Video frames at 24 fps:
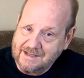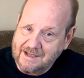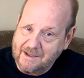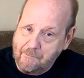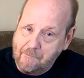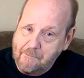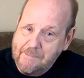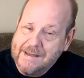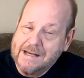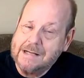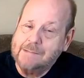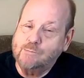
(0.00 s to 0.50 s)
a
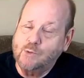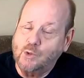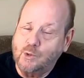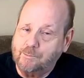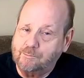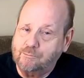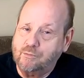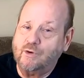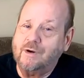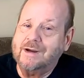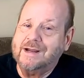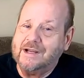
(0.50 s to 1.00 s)
minimal
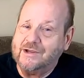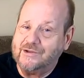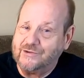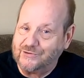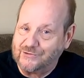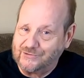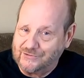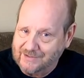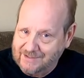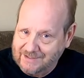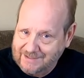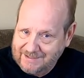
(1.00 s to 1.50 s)

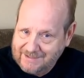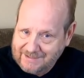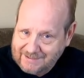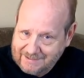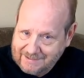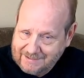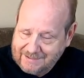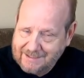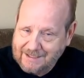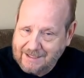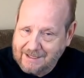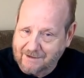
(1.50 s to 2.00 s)
price
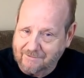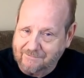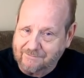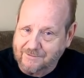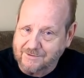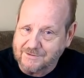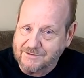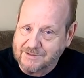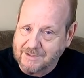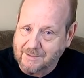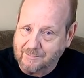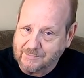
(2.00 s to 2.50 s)
uh,
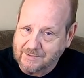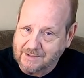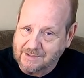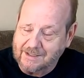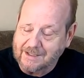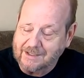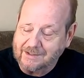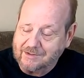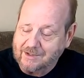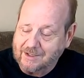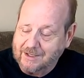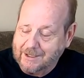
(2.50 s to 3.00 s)
for
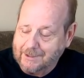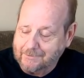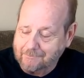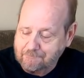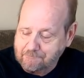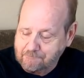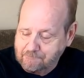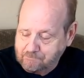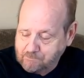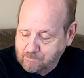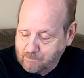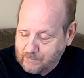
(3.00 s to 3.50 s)
something like
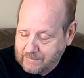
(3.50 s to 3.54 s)
that.